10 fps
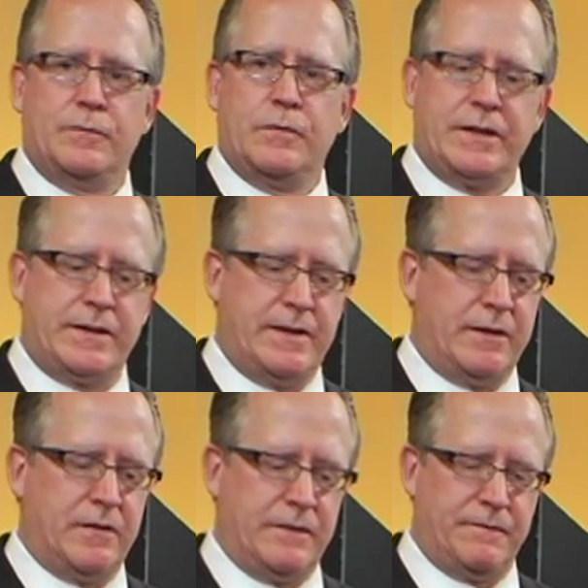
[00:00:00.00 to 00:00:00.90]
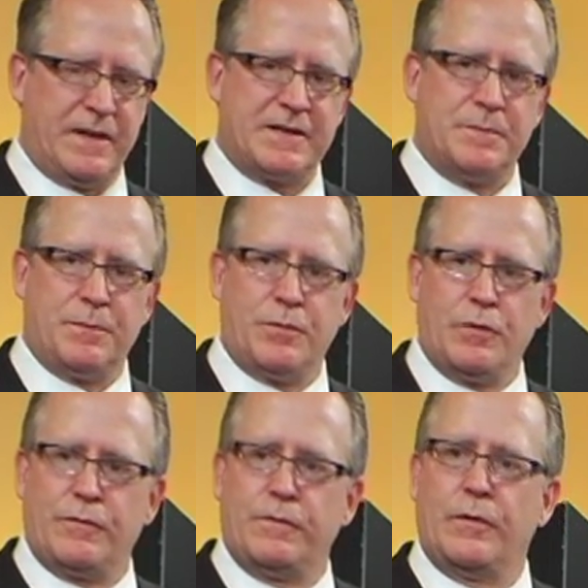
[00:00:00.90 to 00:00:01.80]
what their investment
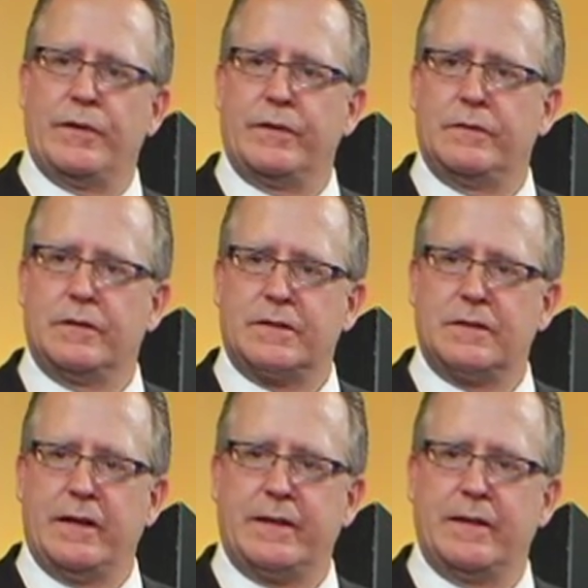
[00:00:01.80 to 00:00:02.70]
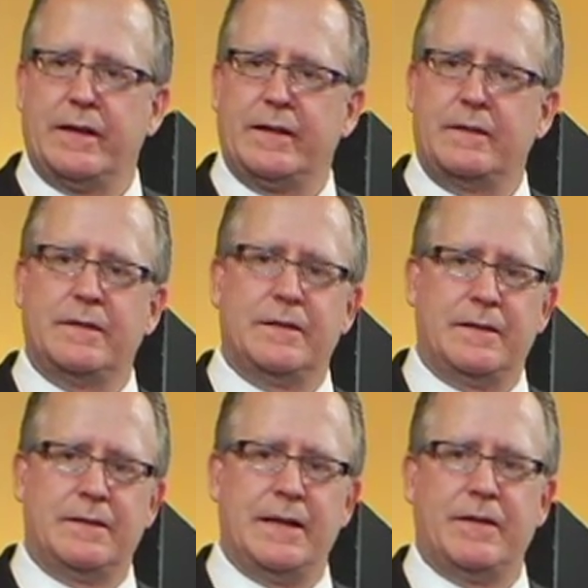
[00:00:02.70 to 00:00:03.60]
portfolio looks like. Like,
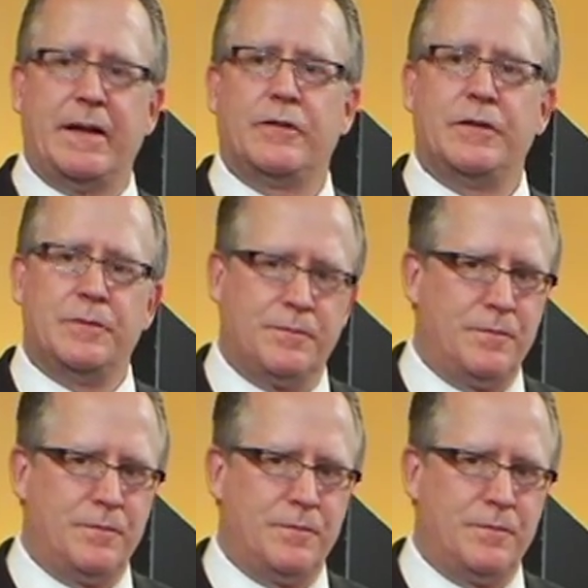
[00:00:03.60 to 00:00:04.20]
David, I know you